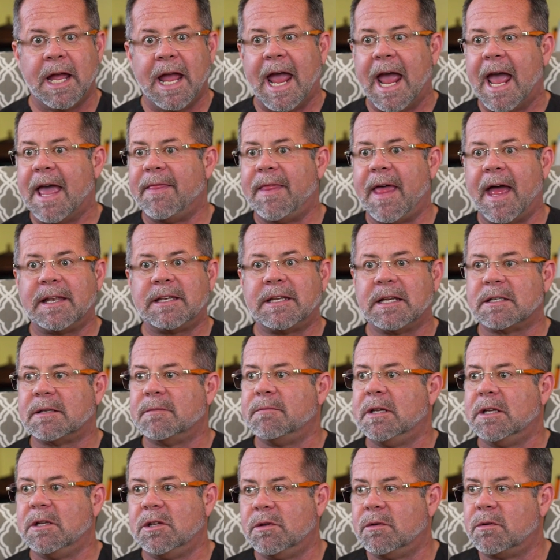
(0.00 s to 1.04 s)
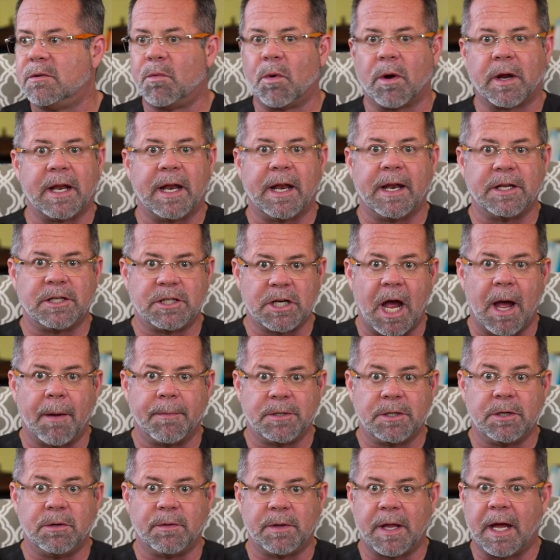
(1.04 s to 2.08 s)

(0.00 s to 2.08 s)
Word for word: And that doesn't mean you're working at a job too.